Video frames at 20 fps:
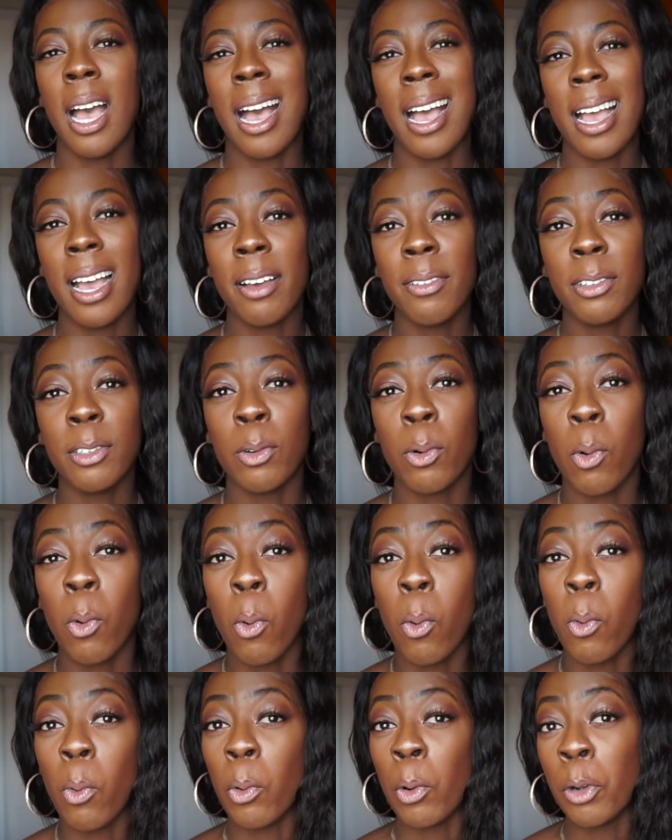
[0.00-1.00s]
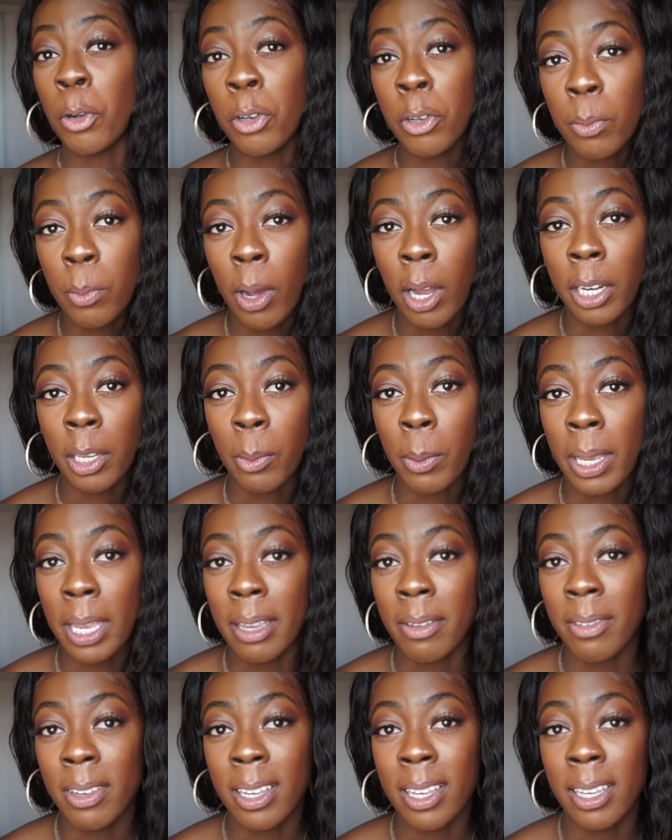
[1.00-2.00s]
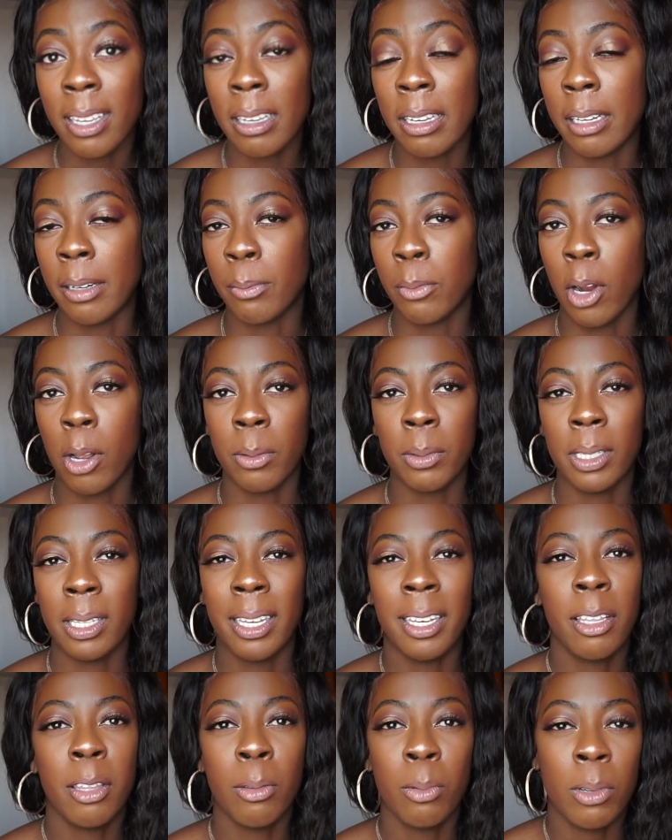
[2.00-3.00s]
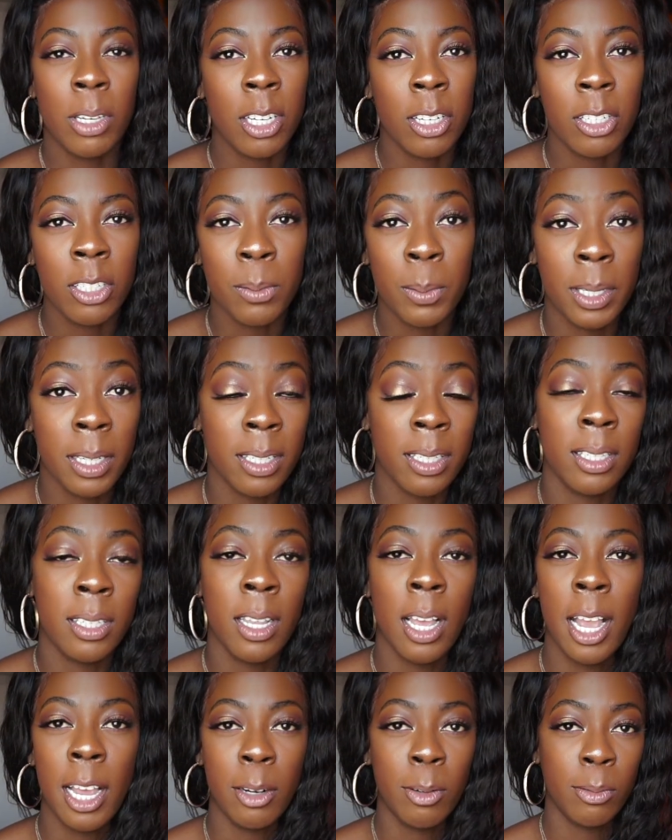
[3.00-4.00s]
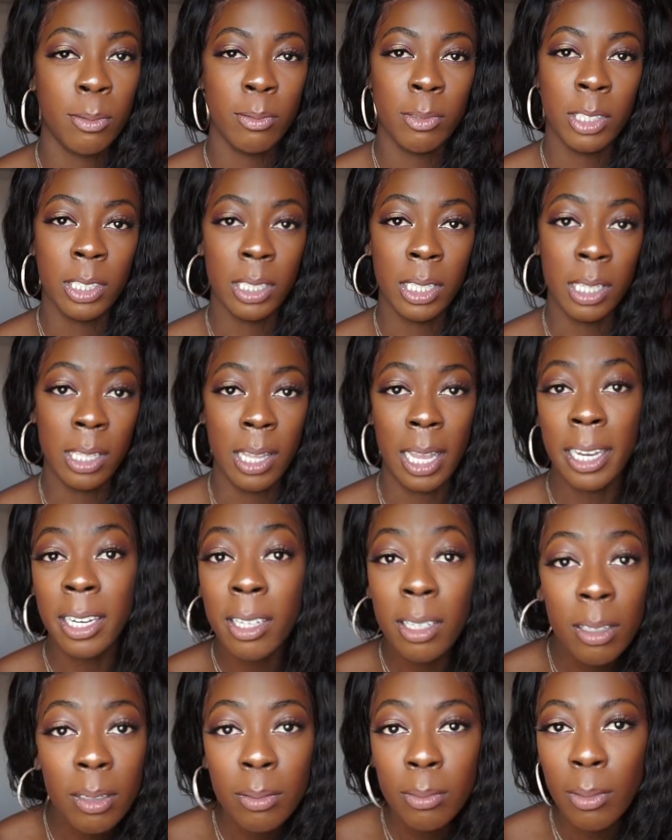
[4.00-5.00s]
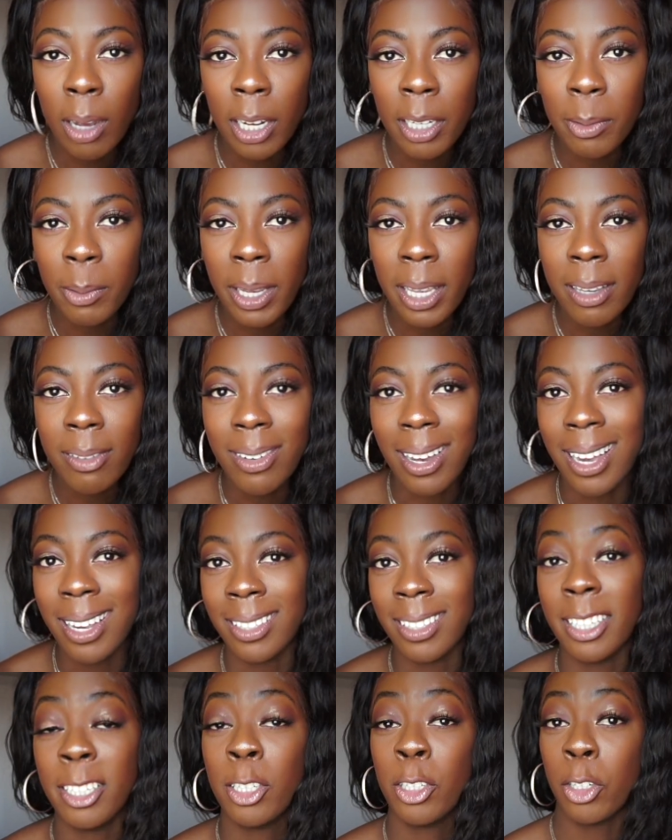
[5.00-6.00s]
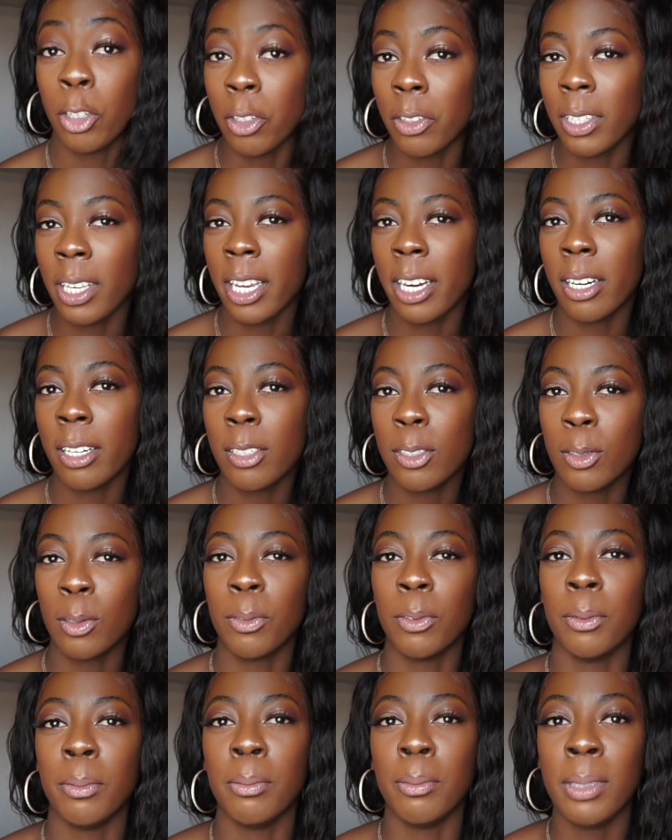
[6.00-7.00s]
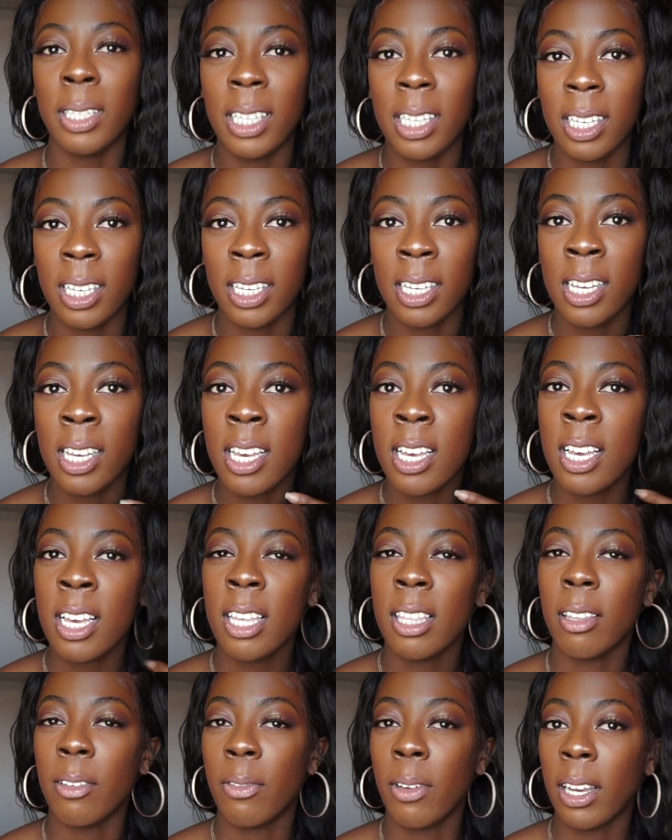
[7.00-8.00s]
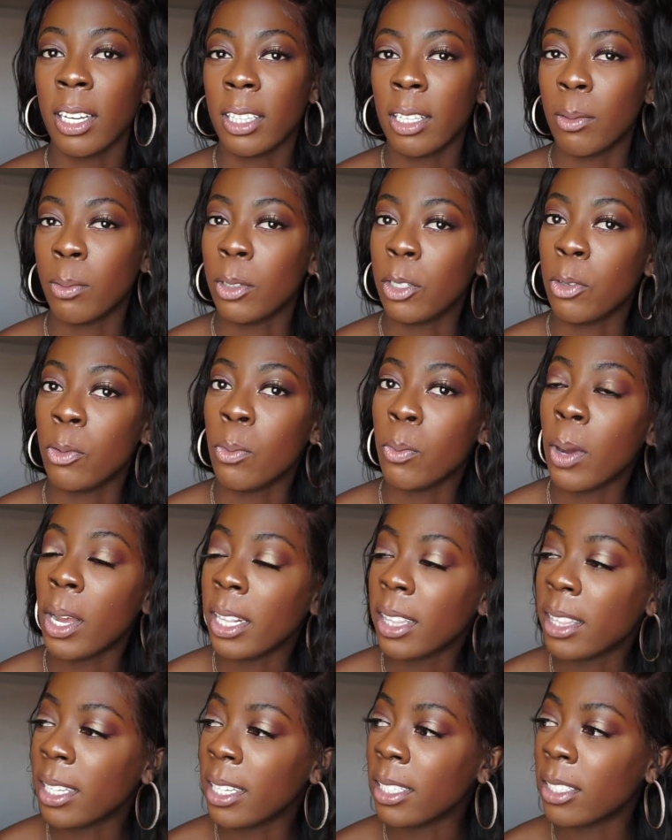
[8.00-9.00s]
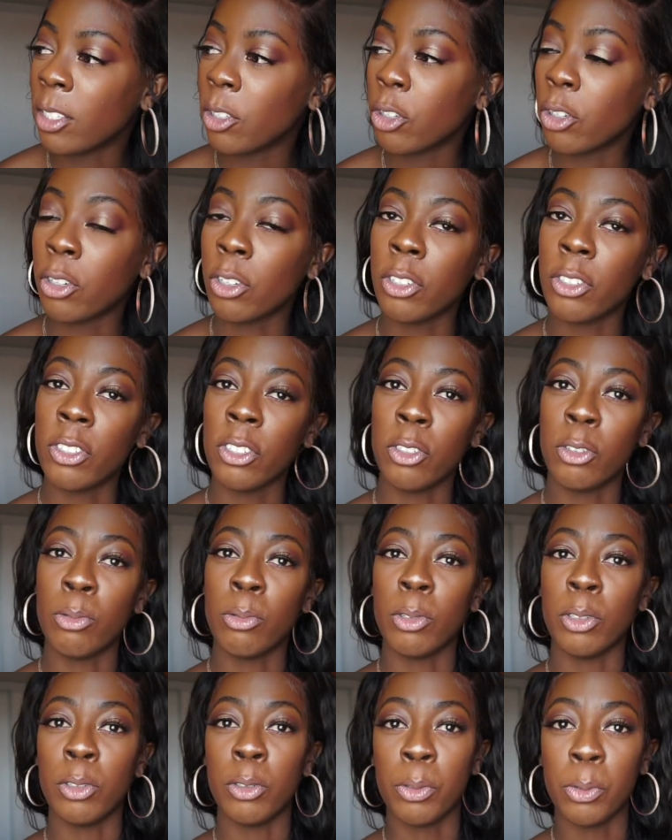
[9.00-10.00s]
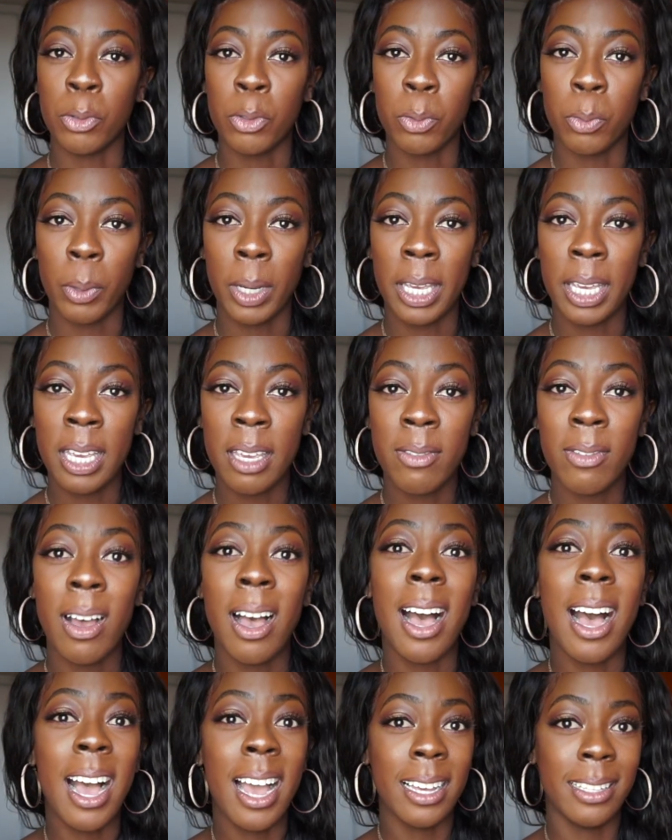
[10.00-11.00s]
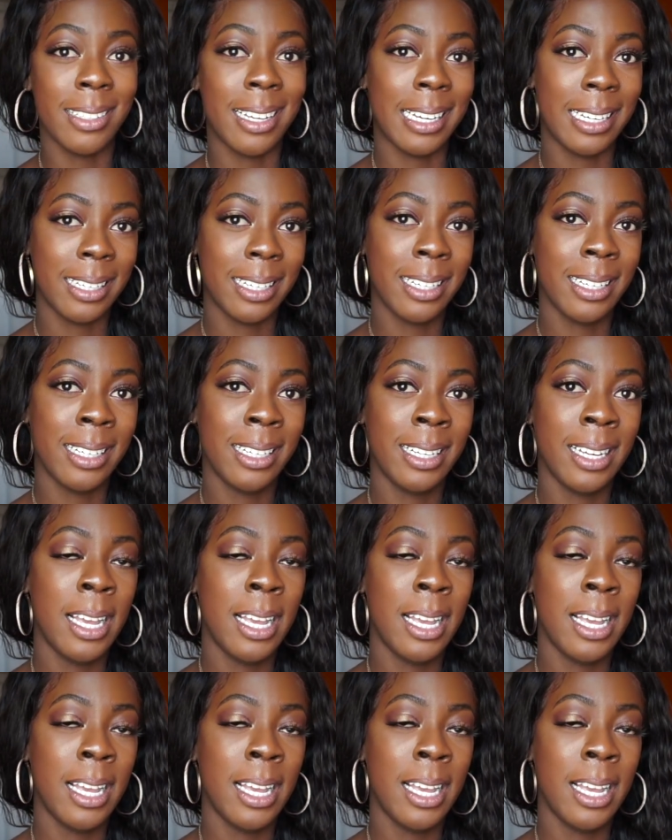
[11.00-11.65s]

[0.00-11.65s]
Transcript: I haven't ordered body wave in probably like 3 years because I don't really like body wave. I like curly hair. So for me, the fact that when you wet this, it turns into a loose wave, I like.